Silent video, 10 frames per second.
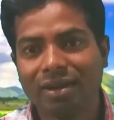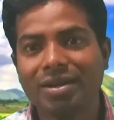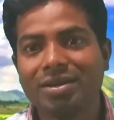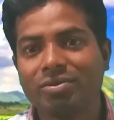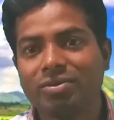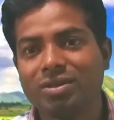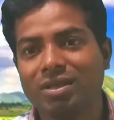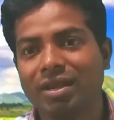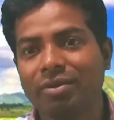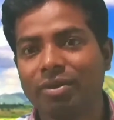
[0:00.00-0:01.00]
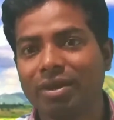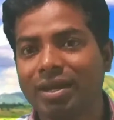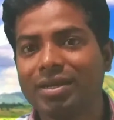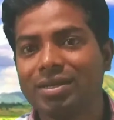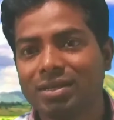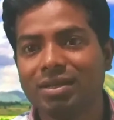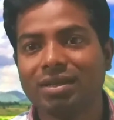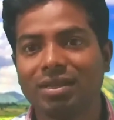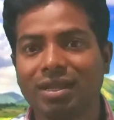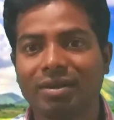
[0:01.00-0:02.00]
reduce, then we get
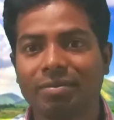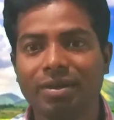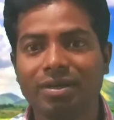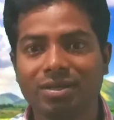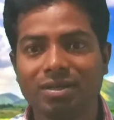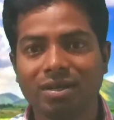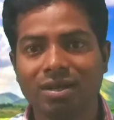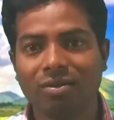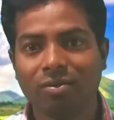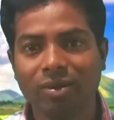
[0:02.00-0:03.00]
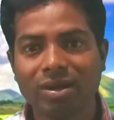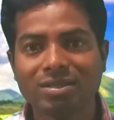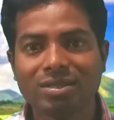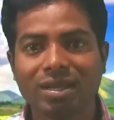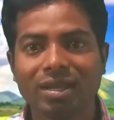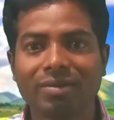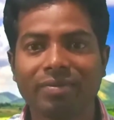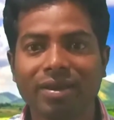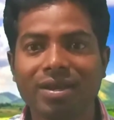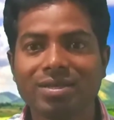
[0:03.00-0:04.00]
that. But once
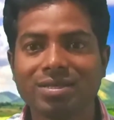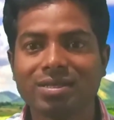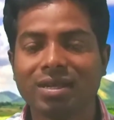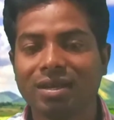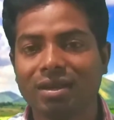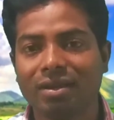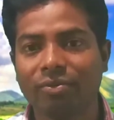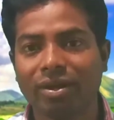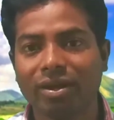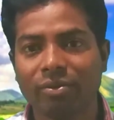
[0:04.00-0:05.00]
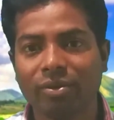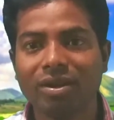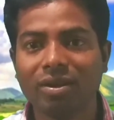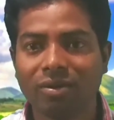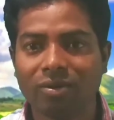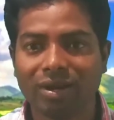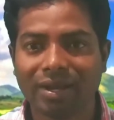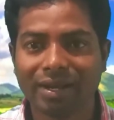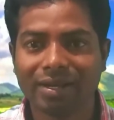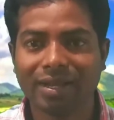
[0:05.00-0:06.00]
it finished, we will
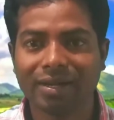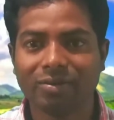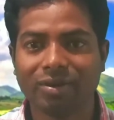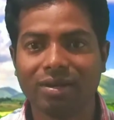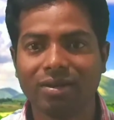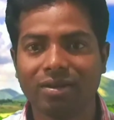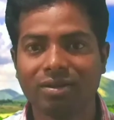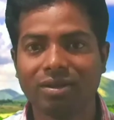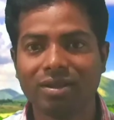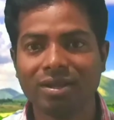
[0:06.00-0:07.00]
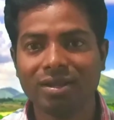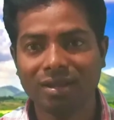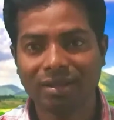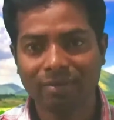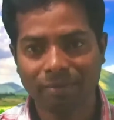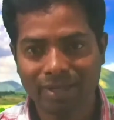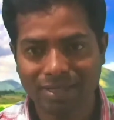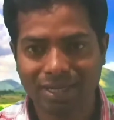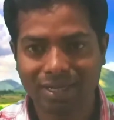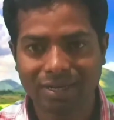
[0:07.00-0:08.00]
not get that one in
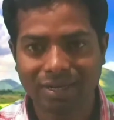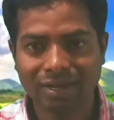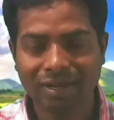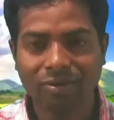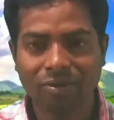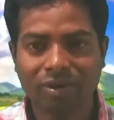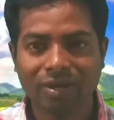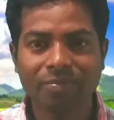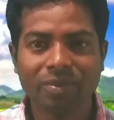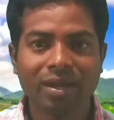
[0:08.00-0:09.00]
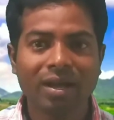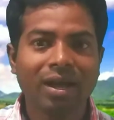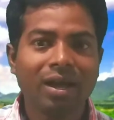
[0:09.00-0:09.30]
present, okay.